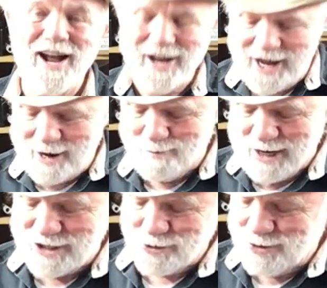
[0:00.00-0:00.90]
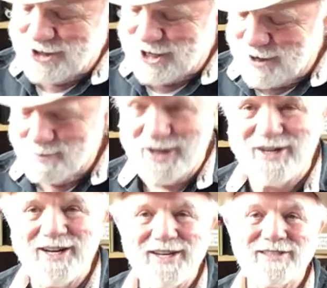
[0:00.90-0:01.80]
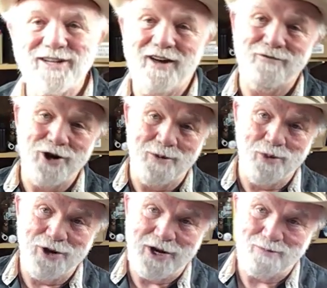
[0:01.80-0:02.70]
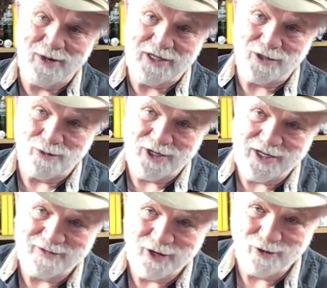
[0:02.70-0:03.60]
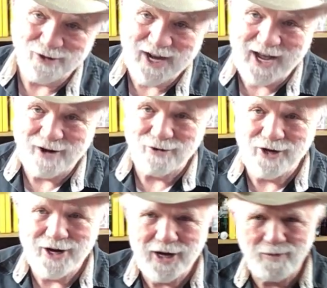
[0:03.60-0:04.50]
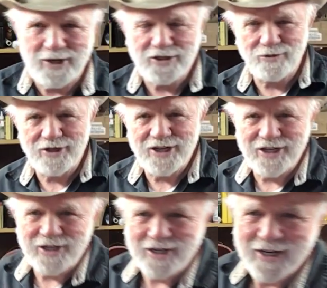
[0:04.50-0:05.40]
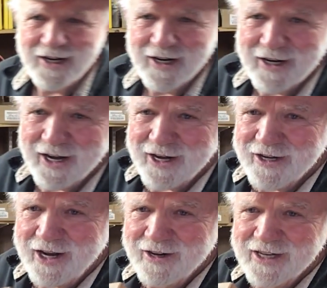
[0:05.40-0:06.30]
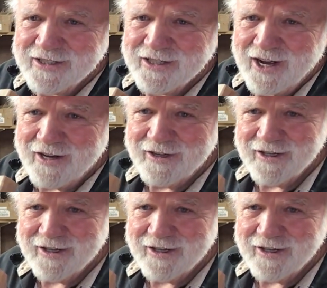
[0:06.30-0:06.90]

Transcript: I got a piece of wood here, but not very pretty piece of wood. It's old, kind of old, yucky piece of wood. Can you kind of tell that's not